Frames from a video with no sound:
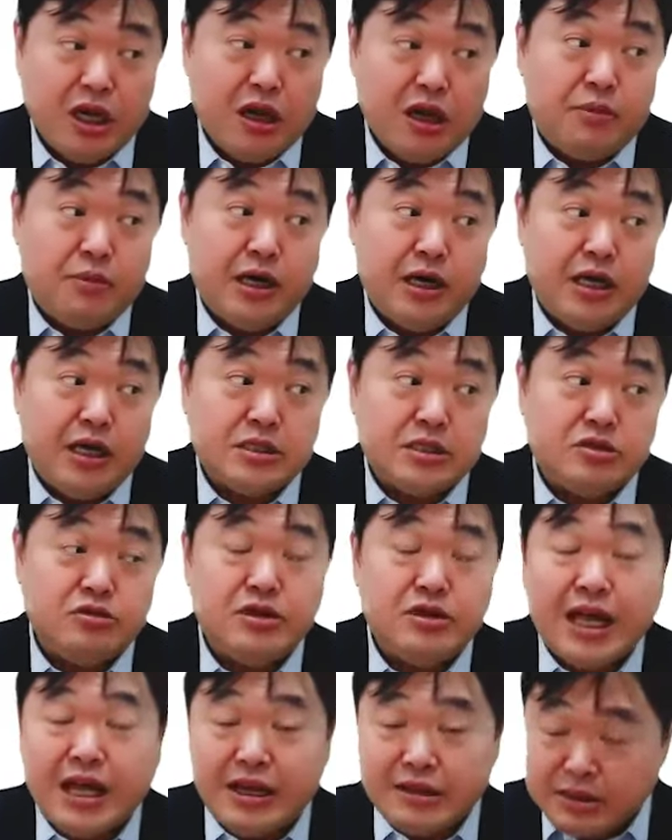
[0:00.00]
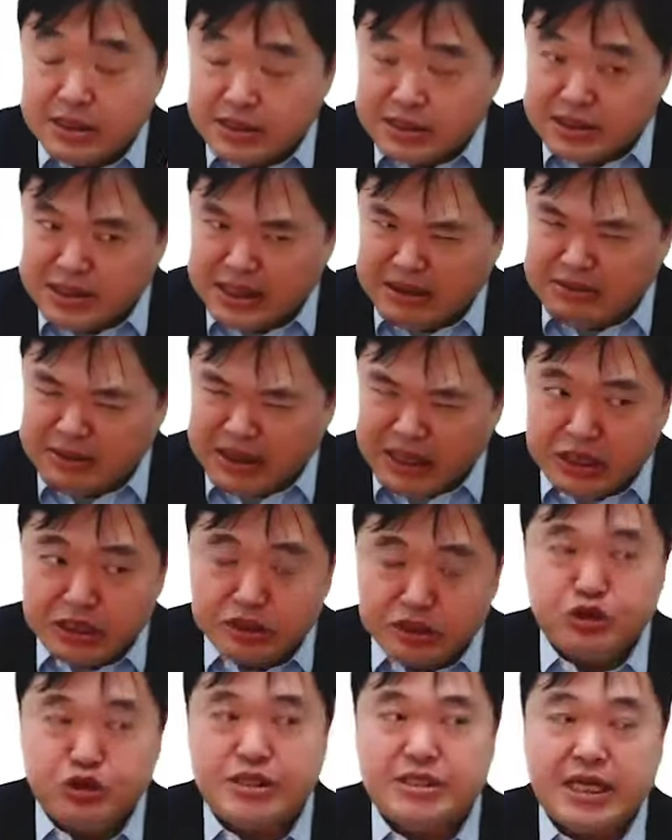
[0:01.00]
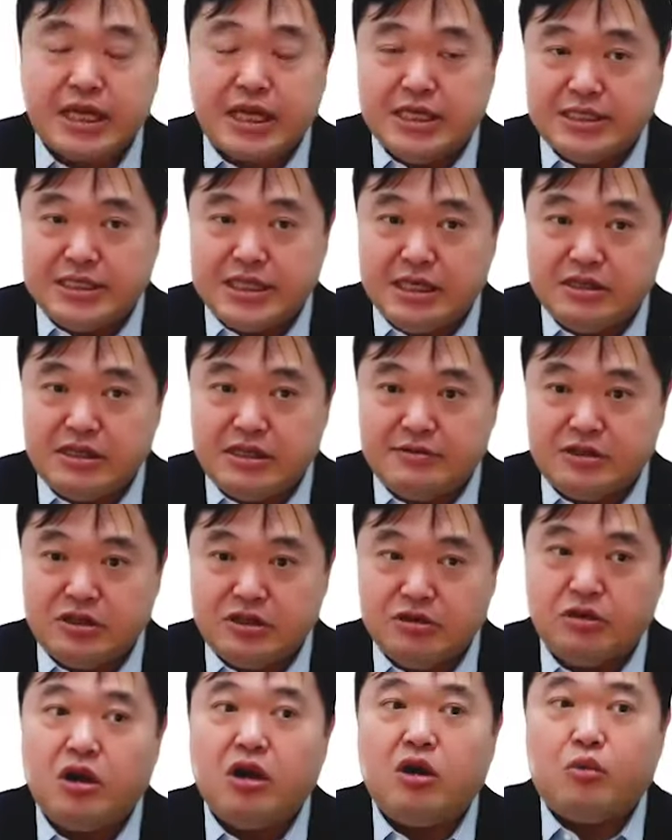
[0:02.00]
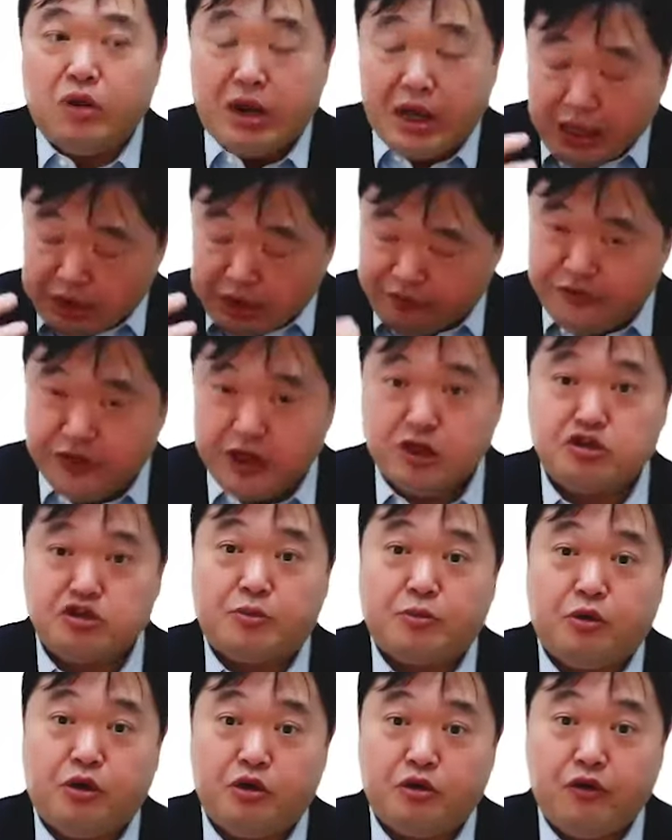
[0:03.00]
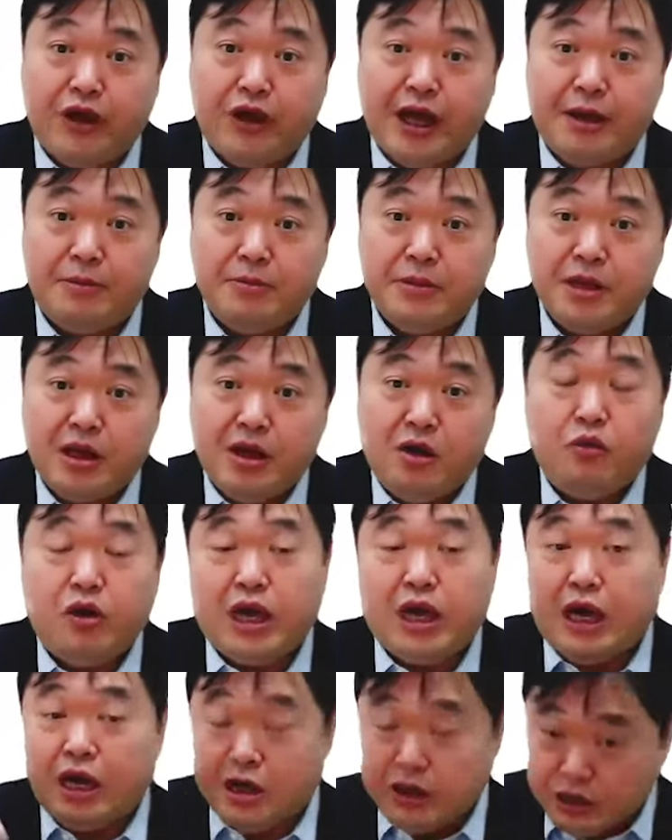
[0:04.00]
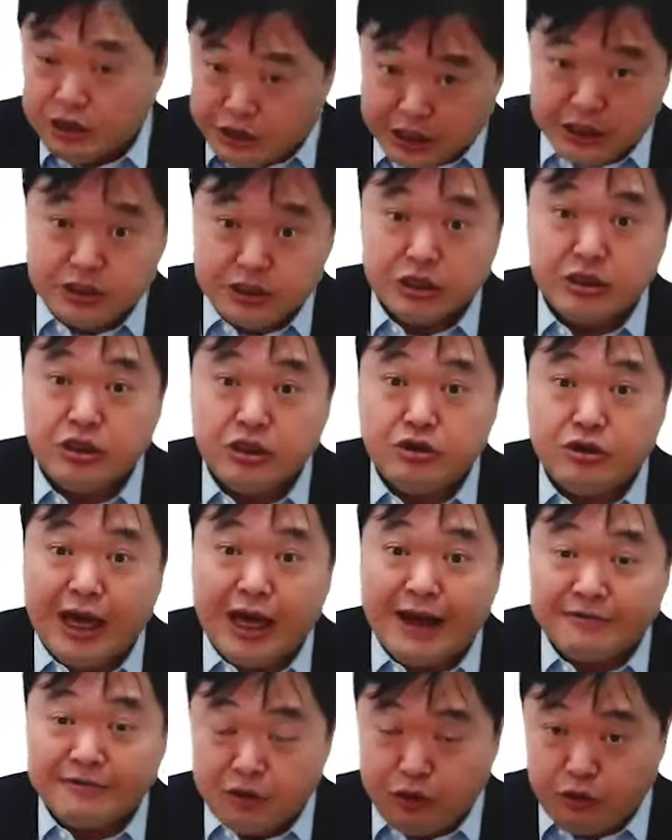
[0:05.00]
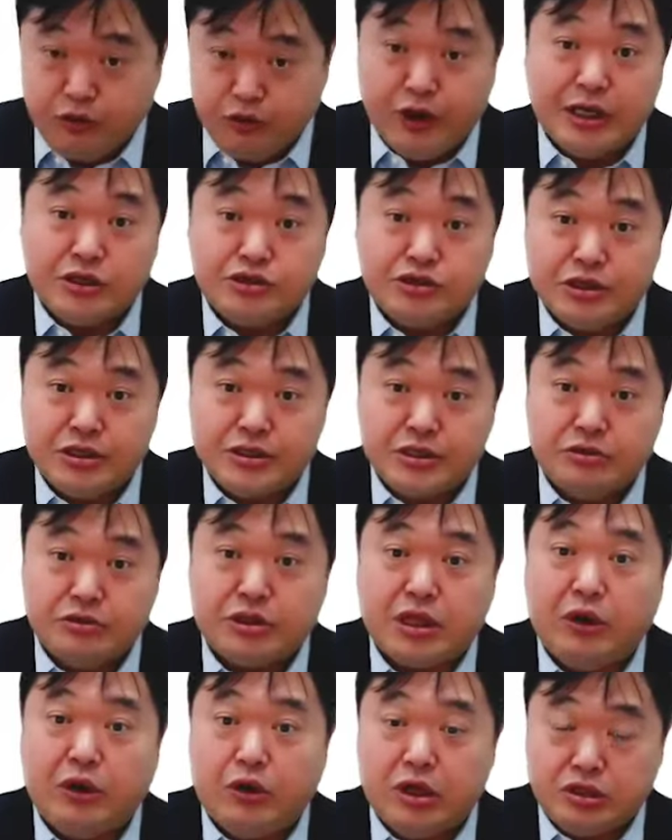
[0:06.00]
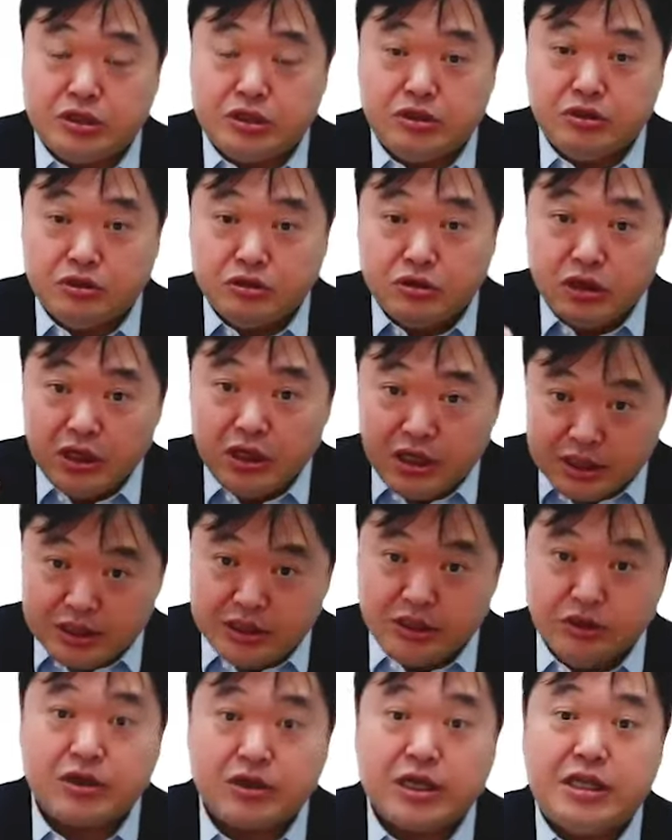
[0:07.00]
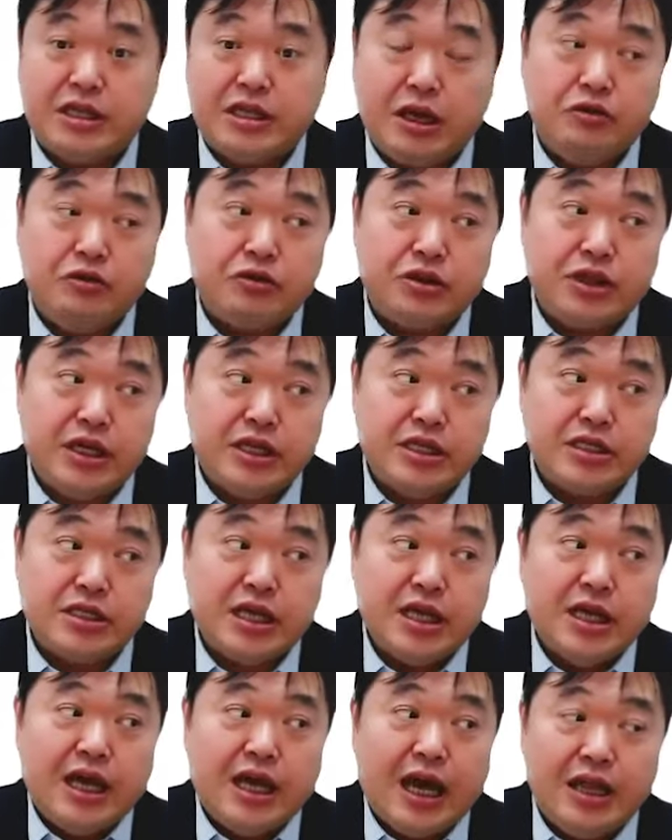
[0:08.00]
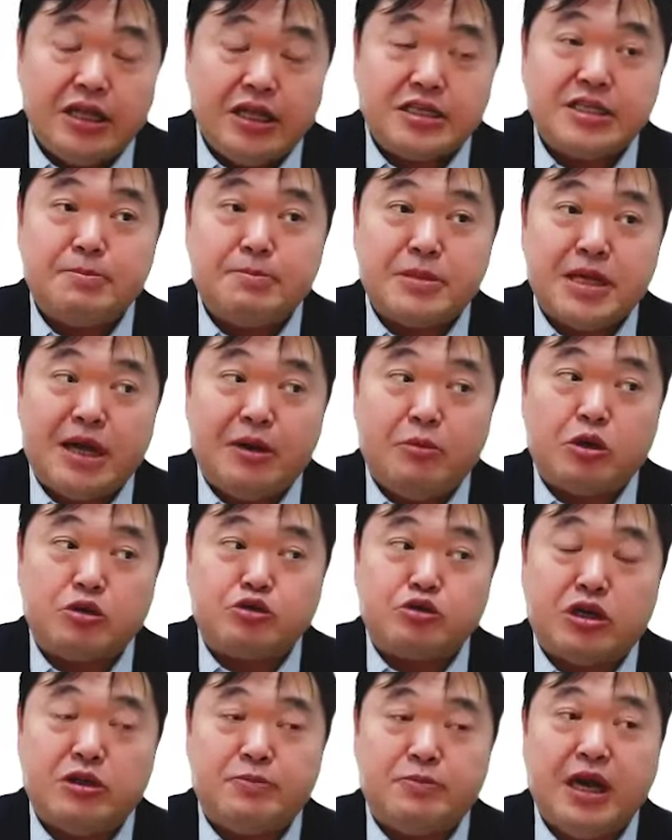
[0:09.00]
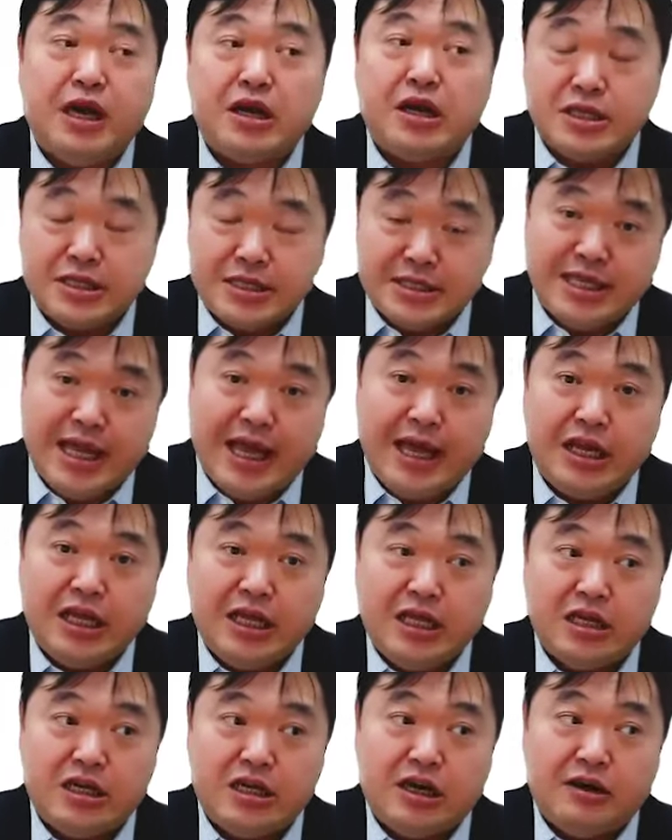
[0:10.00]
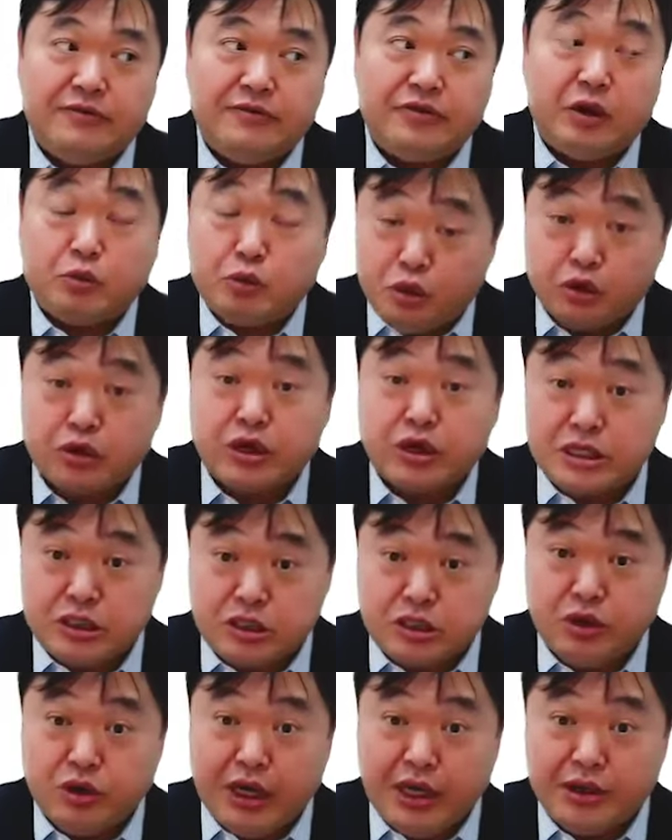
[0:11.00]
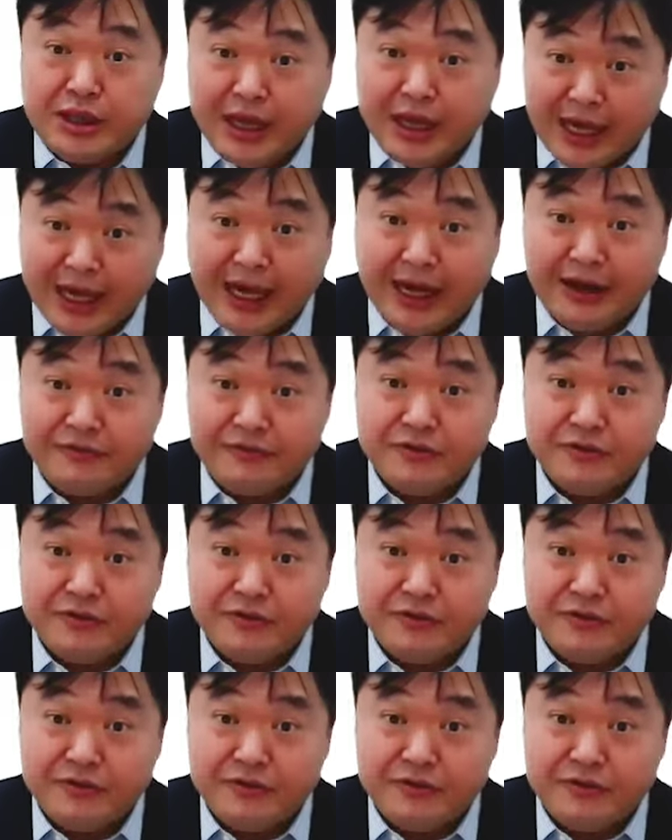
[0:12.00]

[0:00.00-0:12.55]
But student has some intrinsic incentive to, we need to finish a program, we got other things to do after we graduate, so they want to still continue with this. At the same time, we're trying to be understanding of the real constraint they have,